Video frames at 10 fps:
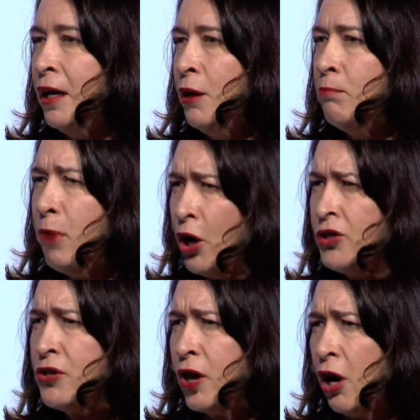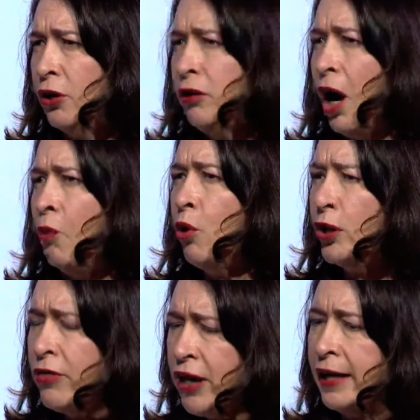Most, though, I want
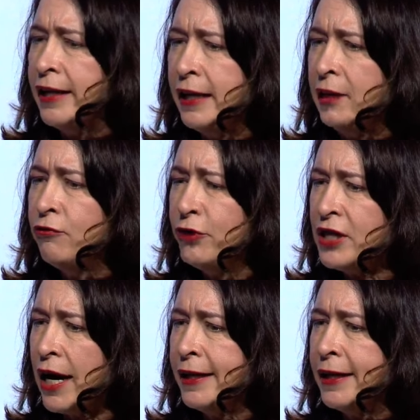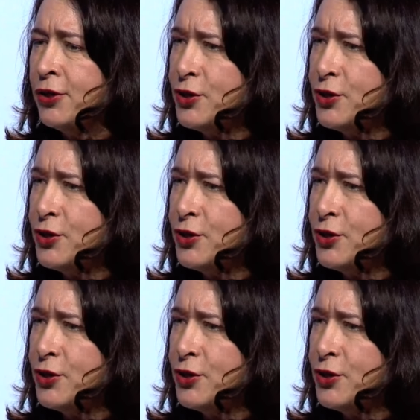to thank Ian for taking